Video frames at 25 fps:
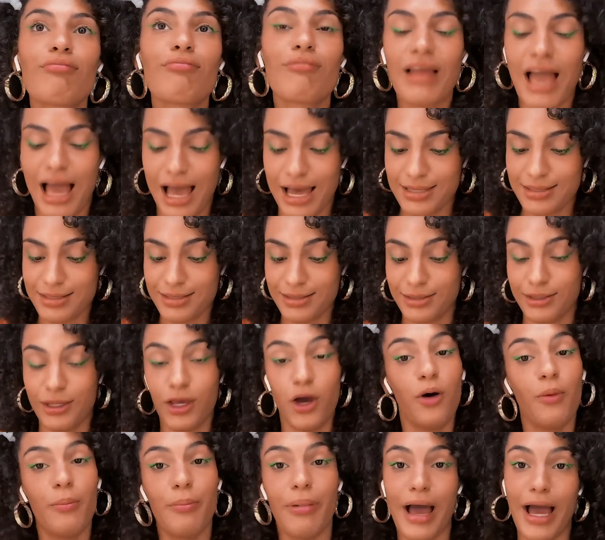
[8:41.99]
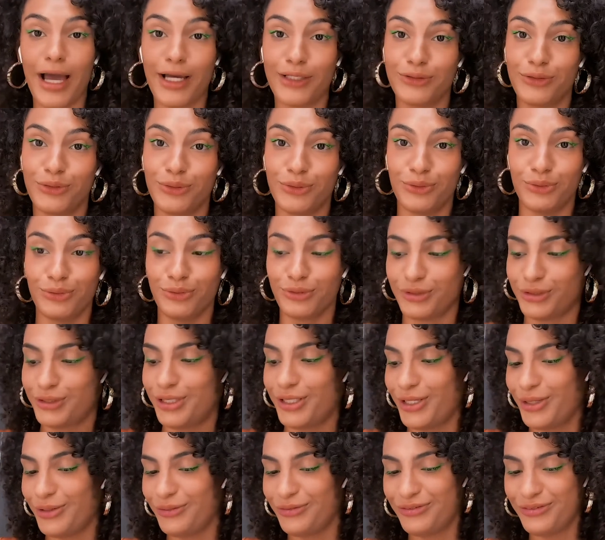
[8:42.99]
I still bag dudes,
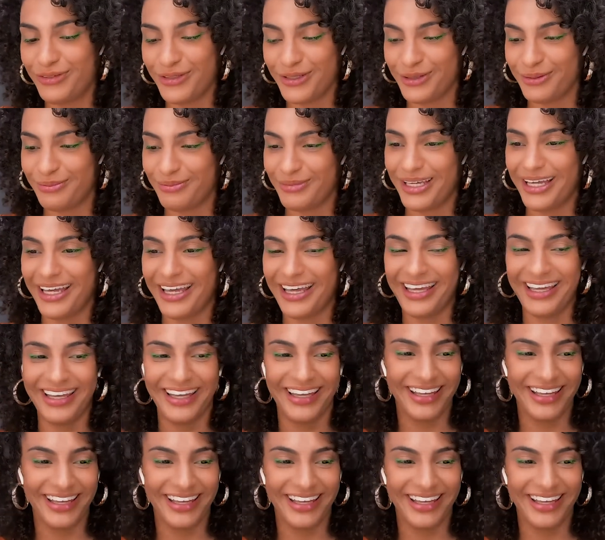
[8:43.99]
you feel me?